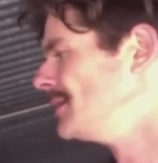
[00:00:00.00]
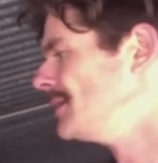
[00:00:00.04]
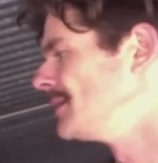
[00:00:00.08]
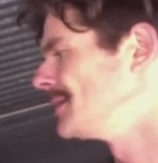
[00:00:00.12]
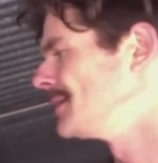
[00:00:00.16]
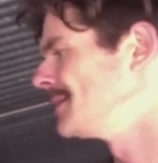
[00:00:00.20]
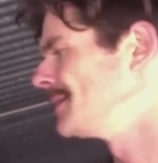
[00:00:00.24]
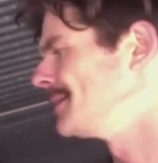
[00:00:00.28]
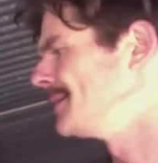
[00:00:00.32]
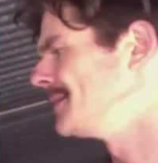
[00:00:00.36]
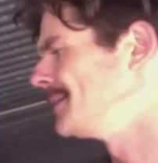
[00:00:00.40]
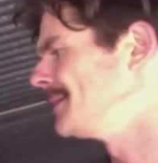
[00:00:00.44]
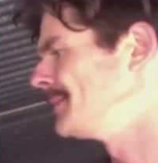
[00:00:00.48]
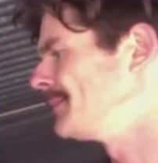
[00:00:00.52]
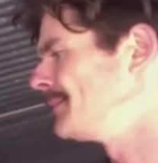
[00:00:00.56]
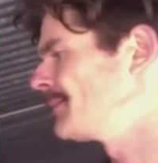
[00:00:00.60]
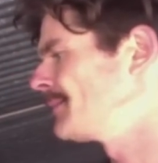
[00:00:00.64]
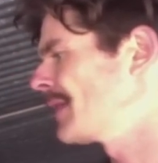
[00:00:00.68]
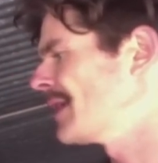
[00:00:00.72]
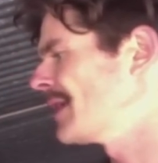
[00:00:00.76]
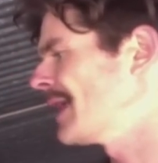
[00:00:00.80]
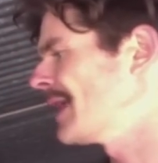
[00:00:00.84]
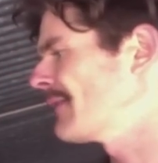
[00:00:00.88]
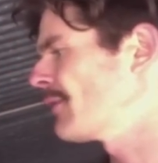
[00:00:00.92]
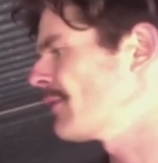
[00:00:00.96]

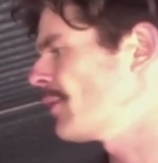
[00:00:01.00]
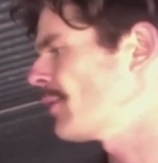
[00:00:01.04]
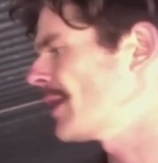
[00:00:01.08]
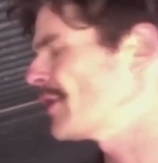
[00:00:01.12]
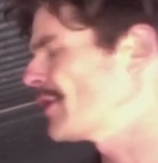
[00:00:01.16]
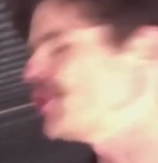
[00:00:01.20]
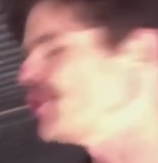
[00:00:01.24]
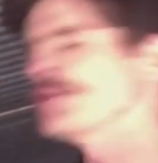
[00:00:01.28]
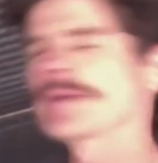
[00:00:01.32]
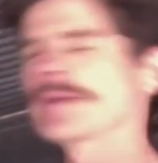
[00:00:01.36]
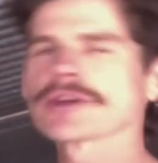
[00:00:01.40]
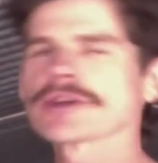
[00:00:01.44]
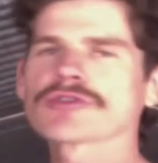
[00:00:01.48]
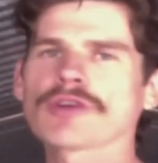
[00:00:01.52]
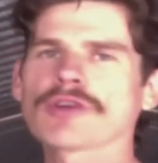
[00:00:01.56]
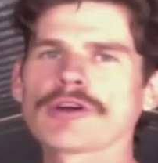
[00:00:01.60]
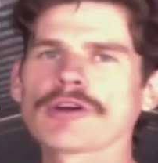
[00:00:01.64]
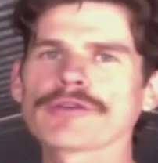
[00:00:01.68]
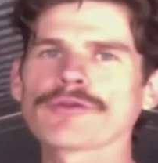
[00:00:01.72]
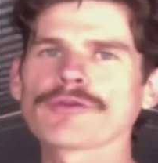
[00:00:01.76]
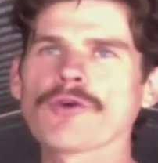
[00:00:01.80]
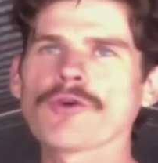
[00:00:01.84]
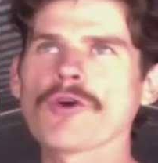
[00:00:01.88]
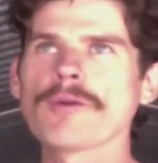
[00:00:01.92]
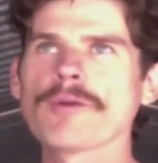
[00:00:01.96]
Another one, human
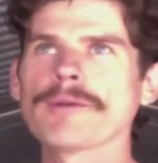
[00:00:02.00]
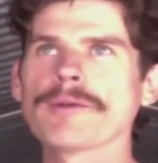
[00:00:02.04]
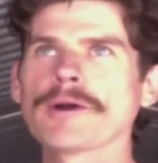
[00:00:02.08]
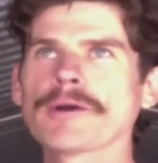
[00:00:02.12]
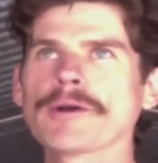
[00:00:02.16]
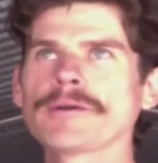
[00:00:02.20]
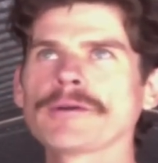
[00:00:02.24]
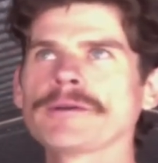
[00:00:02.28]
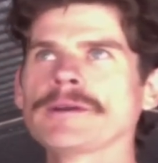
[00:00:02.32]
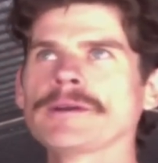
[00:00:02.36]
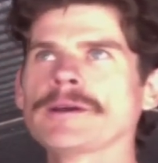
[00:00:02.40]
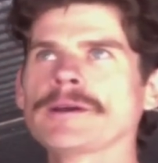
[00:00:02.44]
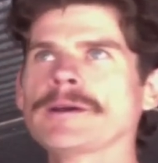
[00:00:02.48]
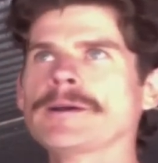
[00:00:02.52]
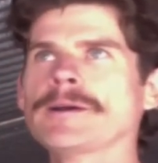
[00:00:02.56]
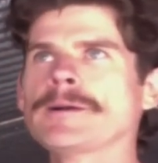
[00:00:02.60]
growth hormone.